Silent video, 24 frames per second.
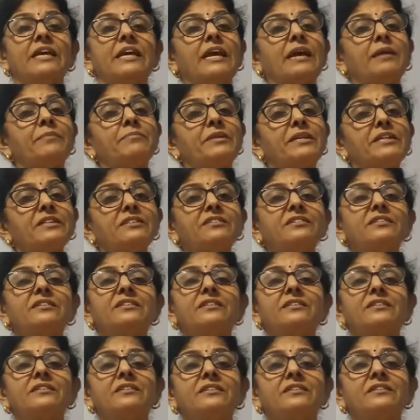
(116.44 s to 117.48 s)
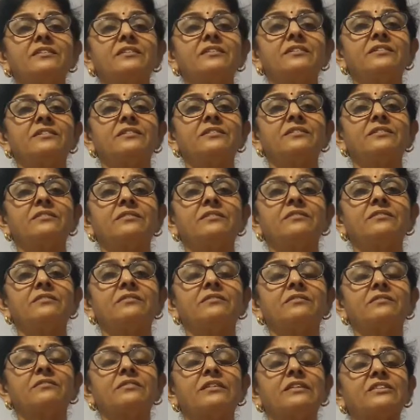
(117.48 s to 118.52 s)
Amidst
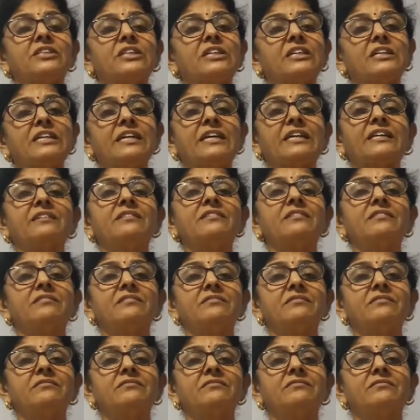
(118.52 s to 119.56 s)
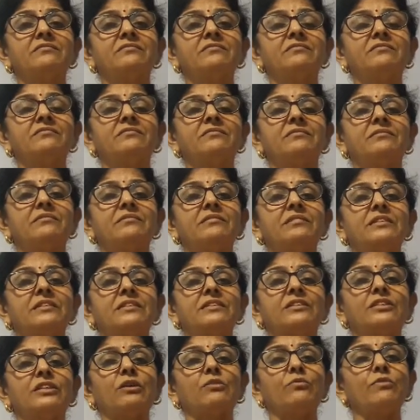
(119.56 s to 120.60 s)
the children,
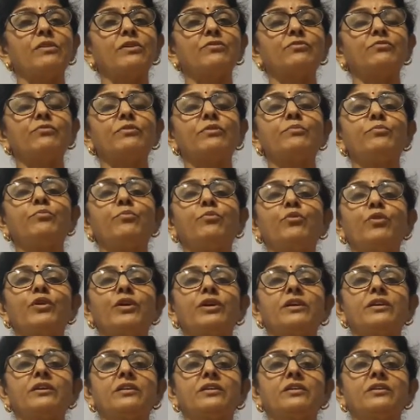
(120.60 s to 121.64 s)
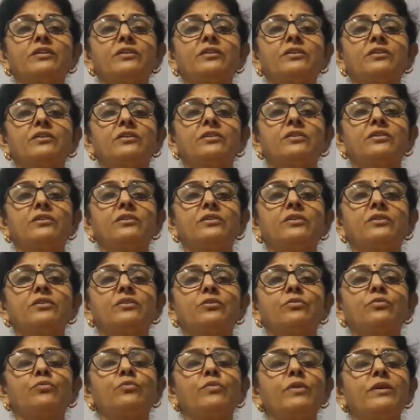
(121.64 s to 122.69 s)
there was one boy
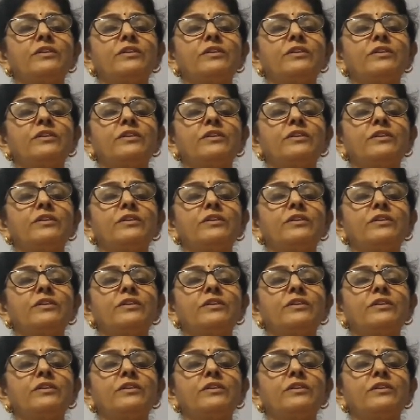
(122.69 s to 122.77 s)
who